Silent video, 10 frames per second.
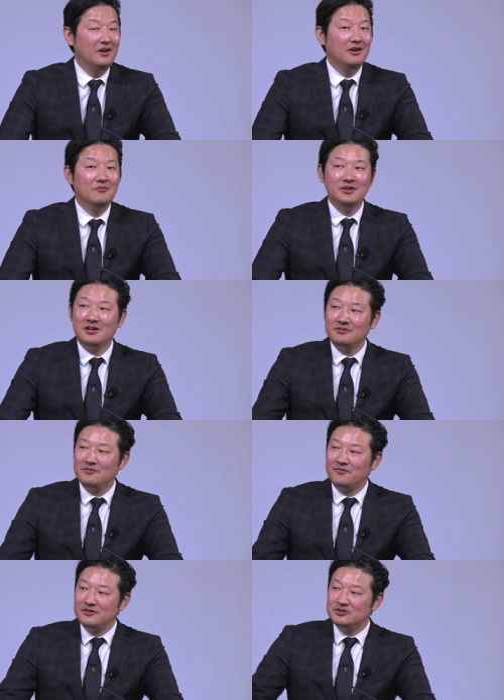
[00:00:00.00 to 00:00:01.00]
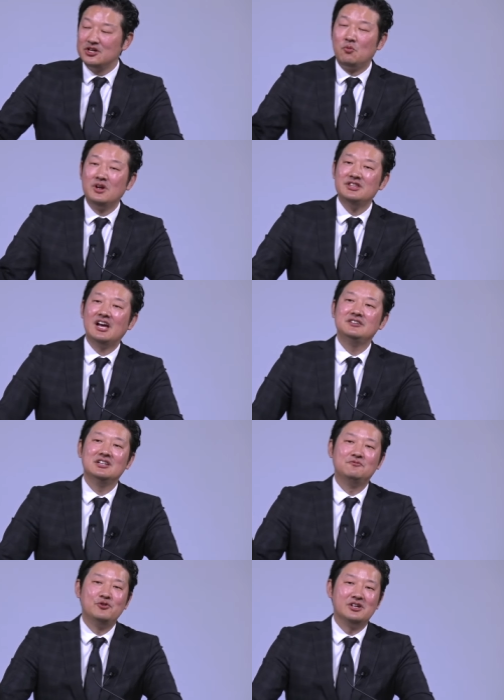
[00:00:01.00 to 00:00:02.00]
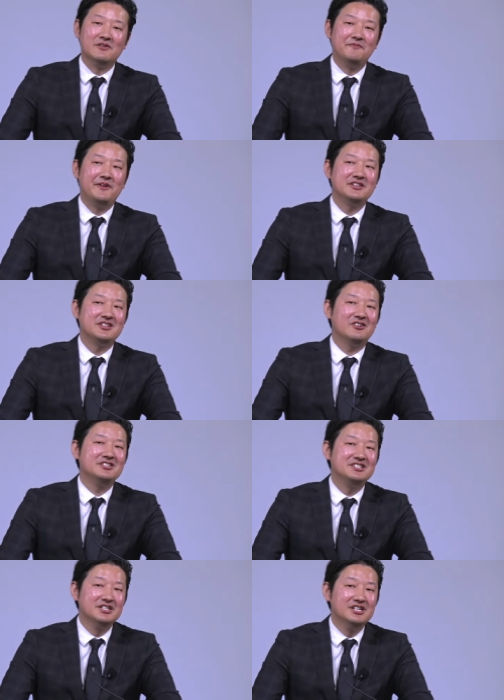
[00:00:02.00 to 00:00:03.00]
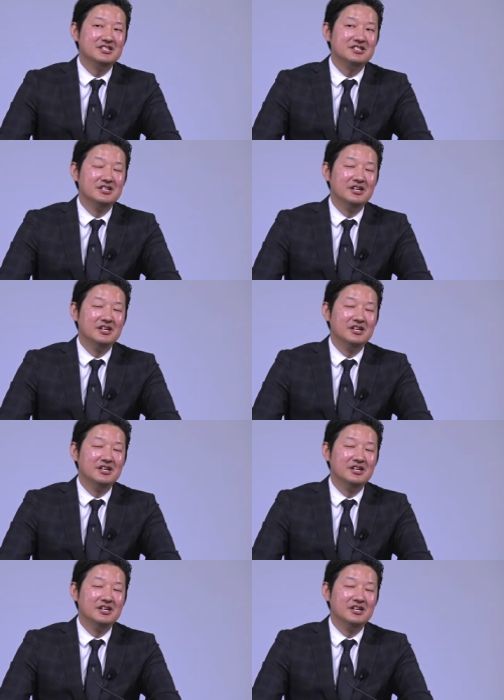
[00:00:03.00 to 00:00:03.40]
I mean, that's why 1 John 1 9 says, if we confess our sins,